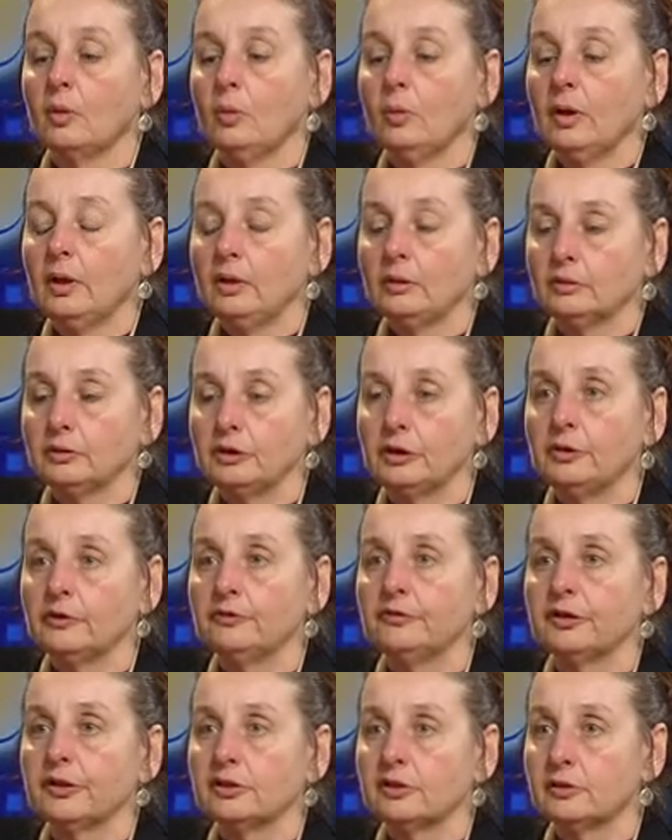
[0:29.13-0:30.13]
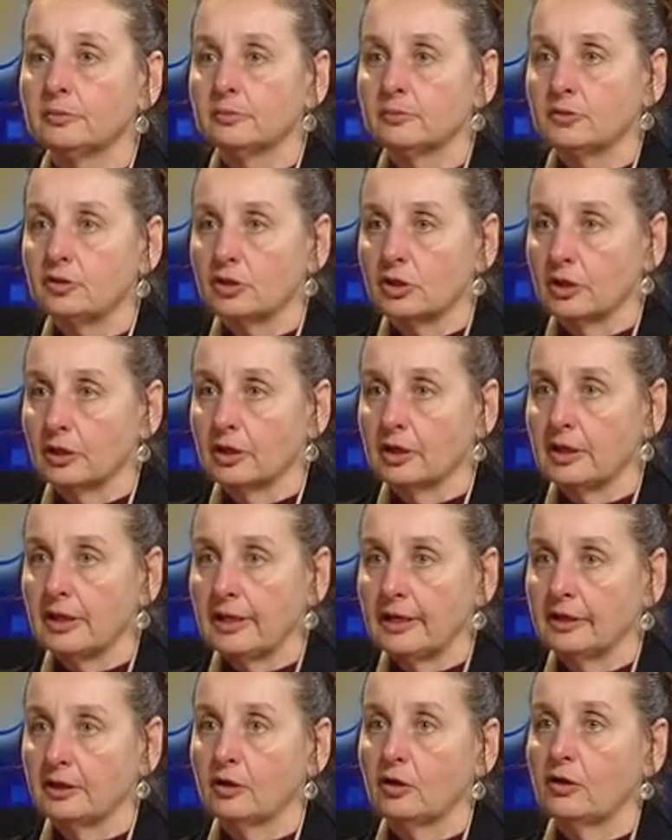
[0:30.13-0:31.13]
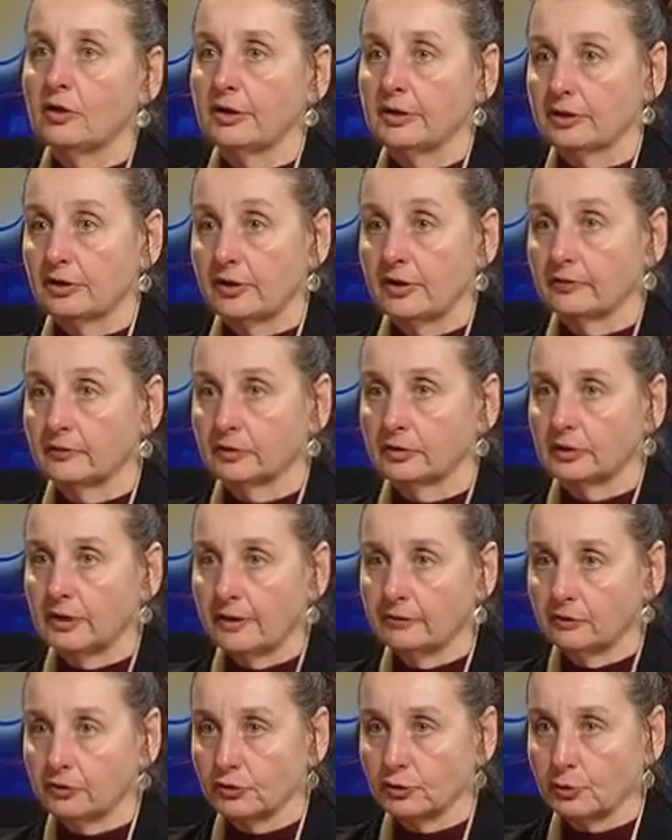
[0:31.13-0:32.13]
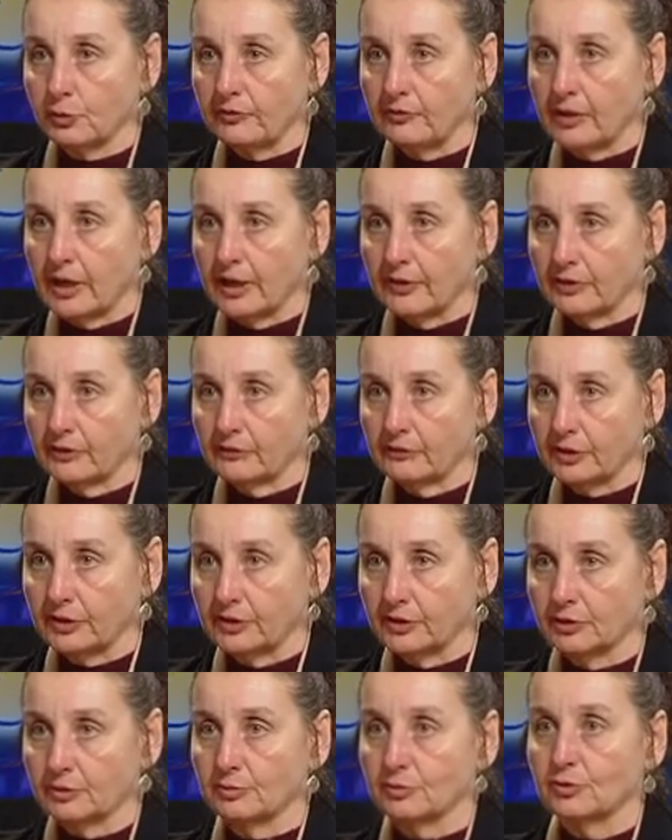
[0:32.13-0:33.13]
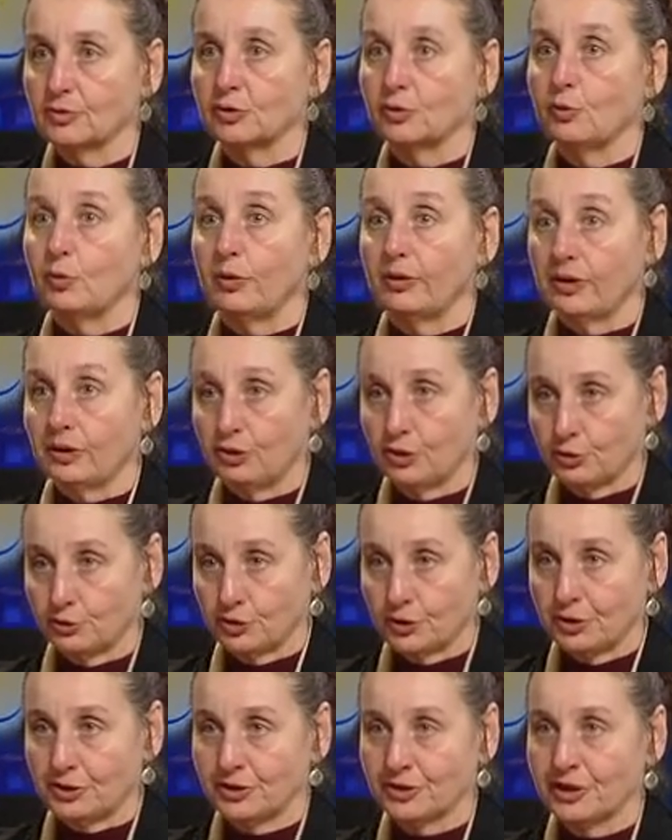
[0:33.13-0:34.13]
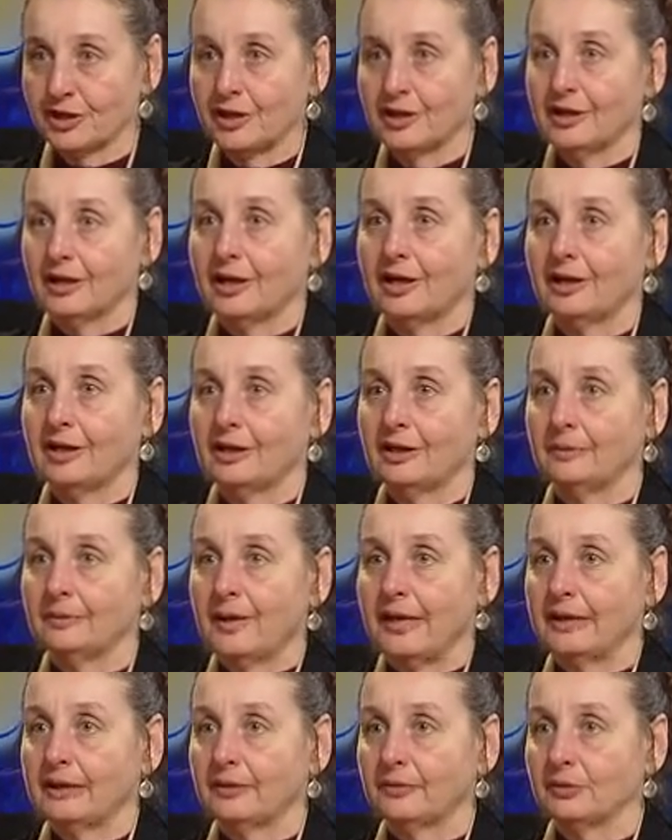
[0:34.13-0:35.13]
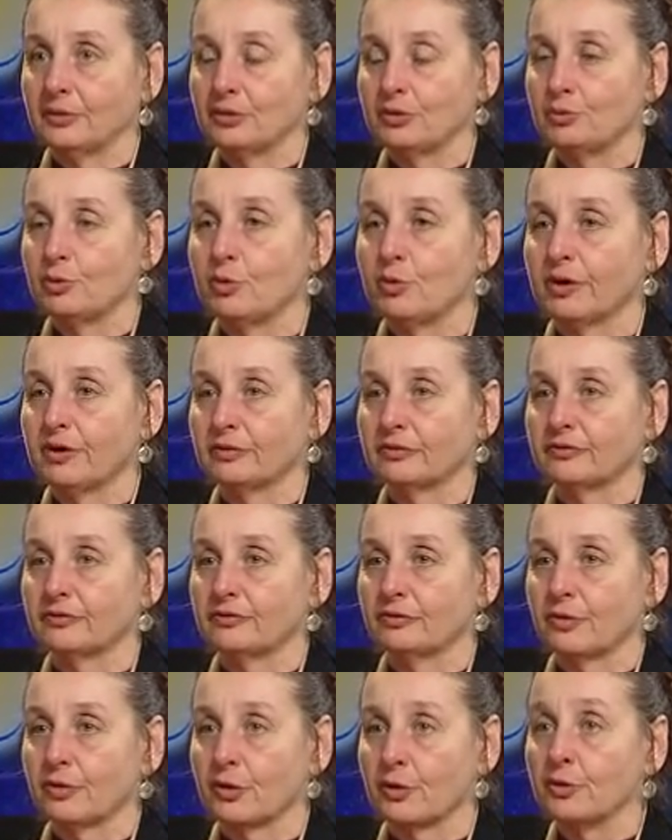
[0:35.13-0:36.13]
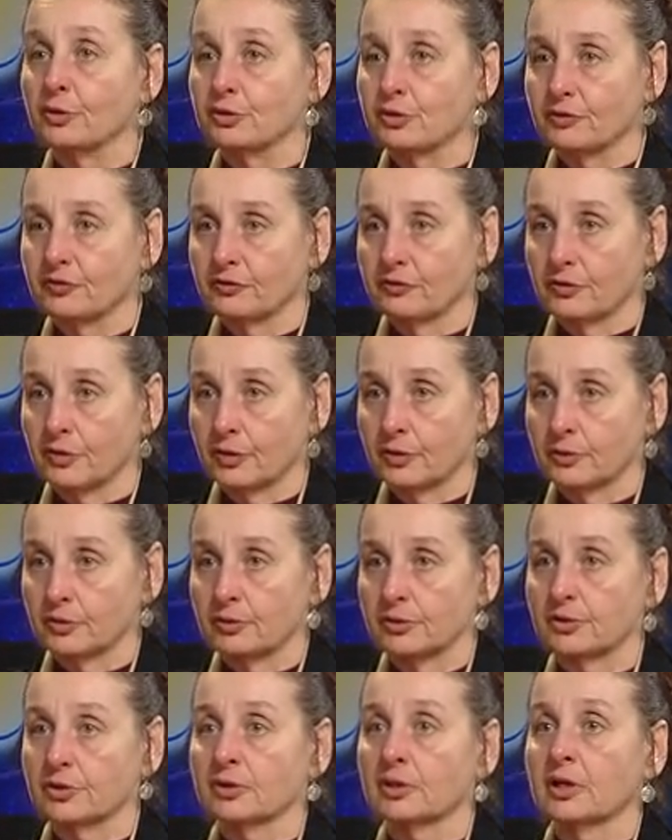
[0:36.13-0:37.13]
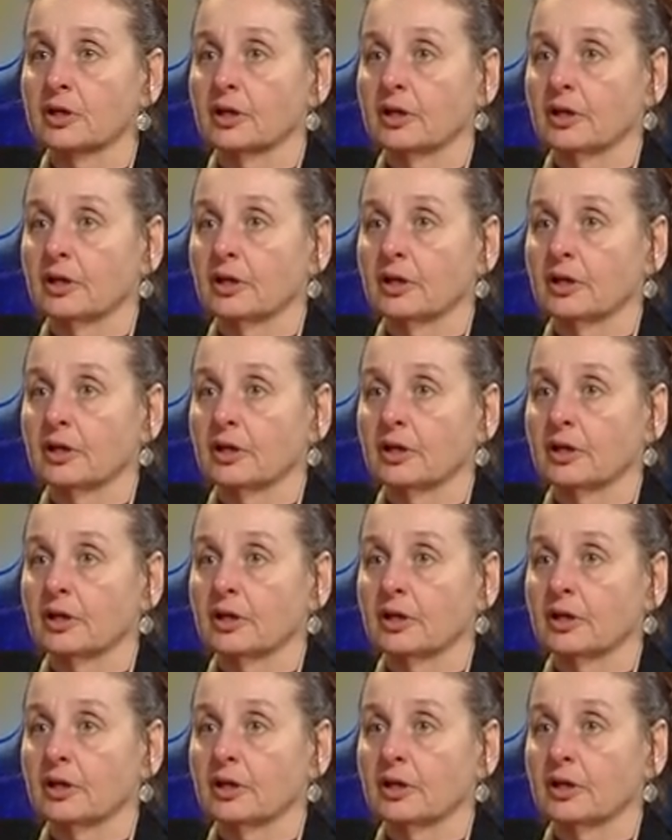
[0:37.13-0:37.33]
Well, you know, victims, again, are at several levels. We've got the victims with injuries, and at this point, for those folks,